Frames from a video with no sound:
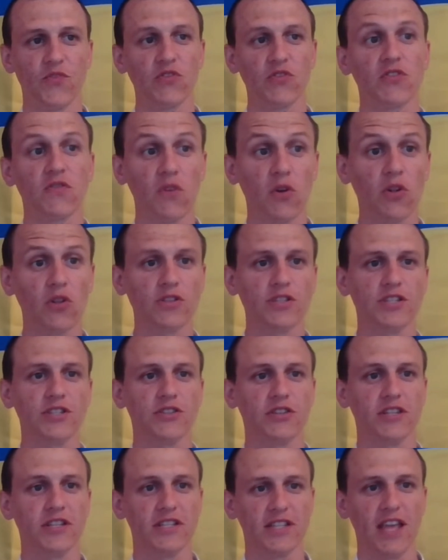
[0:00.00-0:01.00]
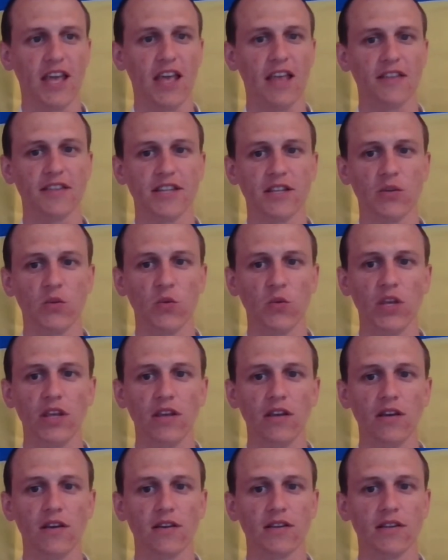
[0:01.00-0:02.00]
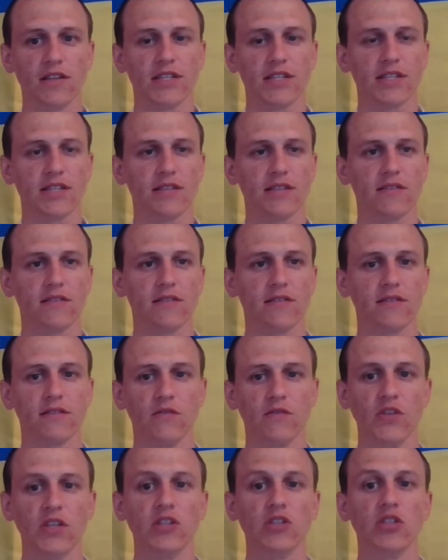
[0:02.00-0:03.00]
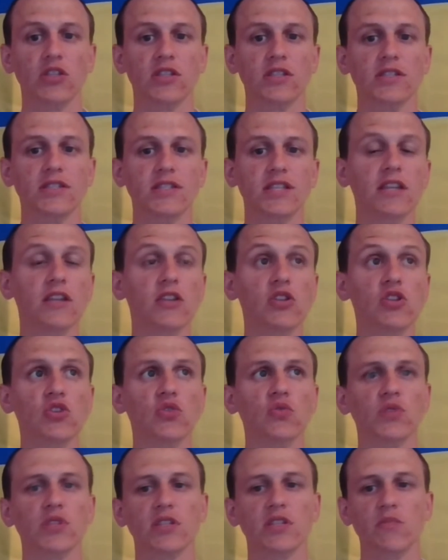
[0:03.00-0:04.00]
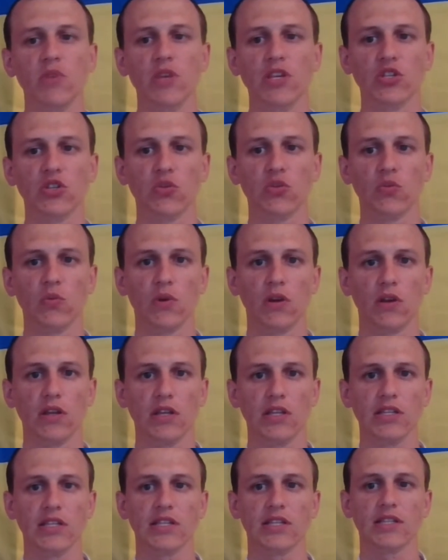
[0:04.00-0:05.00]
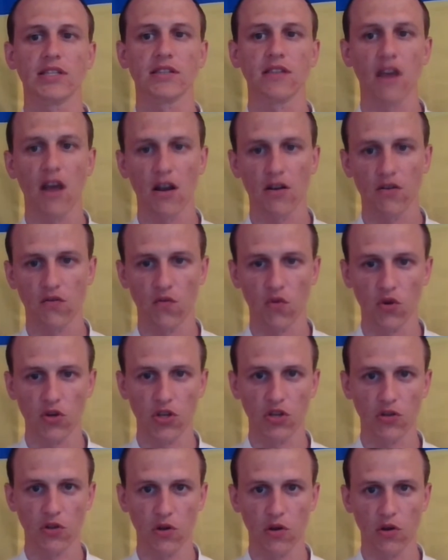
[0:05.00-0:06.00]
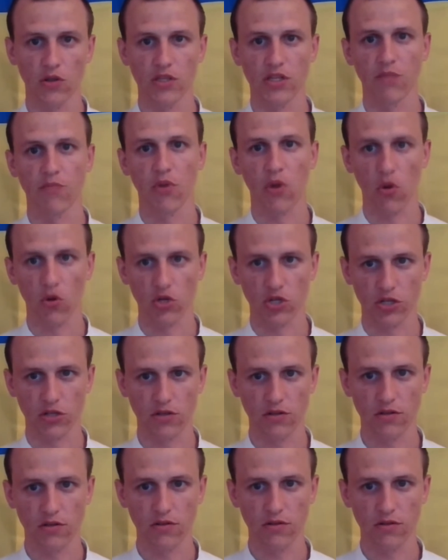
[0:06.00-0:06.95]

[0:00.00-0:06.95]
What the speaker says: First of all, we need to understand that we didn't use Debezium in the start working on the project.